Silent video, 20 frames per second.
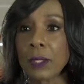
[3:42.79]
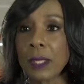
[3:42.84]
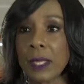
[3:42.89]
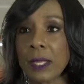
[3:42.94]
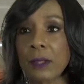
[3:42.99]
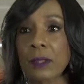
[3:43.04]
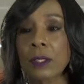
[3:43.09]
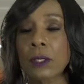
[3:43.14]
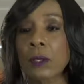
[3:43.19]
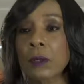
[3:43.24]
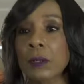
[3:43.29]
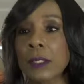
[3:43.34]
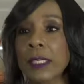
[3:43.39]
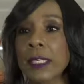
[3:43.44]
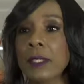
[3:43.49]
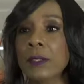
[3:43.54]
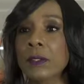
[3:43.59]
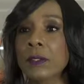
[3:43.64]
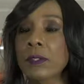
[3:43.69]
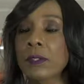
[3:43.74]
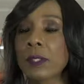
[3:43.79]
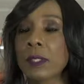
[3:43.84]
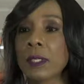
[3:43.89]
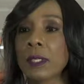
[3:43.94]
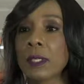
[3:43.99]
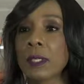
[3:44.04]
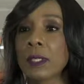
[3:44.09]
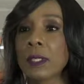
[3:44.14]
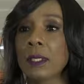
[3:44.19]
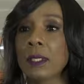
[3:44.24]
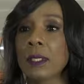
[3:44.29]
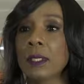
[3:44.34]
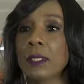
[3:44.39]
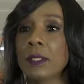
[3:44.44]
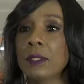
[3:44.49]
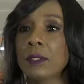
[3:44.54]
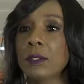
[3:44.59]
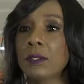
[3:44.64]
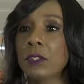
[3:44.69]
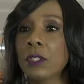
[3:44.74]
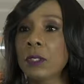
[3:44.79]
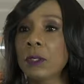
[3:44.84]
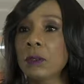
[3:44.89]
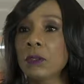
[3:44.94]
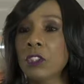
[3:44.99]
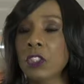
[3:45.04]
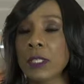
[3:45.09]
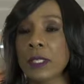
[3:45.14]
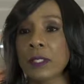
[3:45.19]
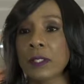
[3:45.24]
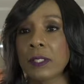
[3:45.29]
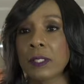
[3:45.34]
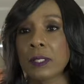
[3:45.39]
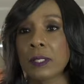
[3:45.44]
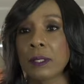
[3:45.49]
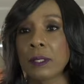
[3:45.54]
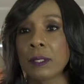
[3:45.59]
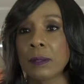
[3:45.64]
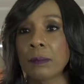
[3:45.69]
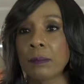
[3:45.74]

Ethical leaders don't just